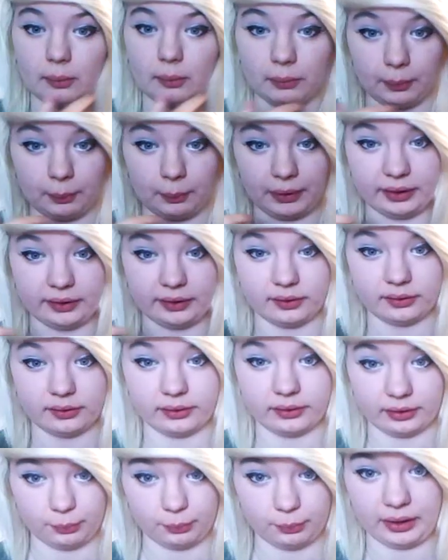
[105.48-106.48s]
But places
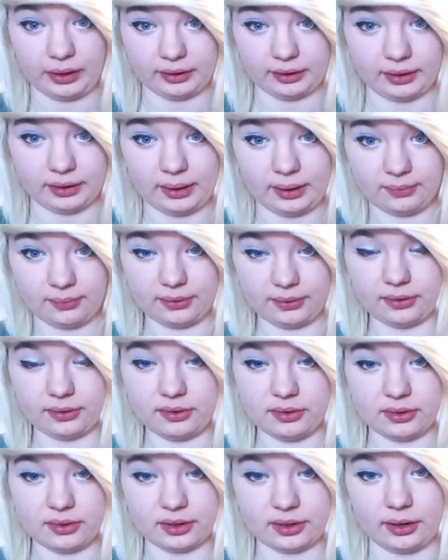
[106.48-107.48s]
like Specsavers and
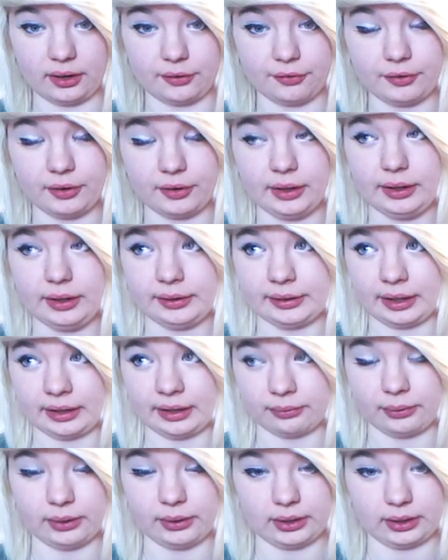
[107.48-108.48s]
stuff,
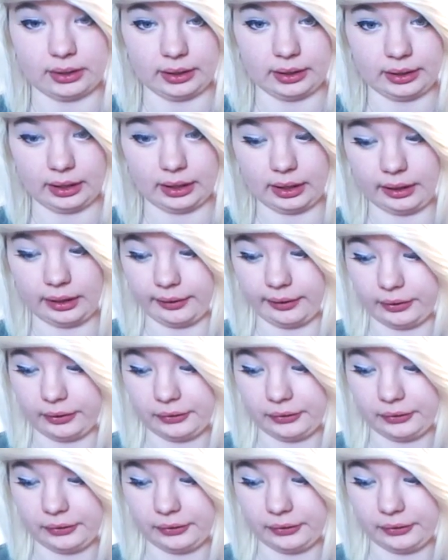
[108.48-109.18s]
that's where you can get coloured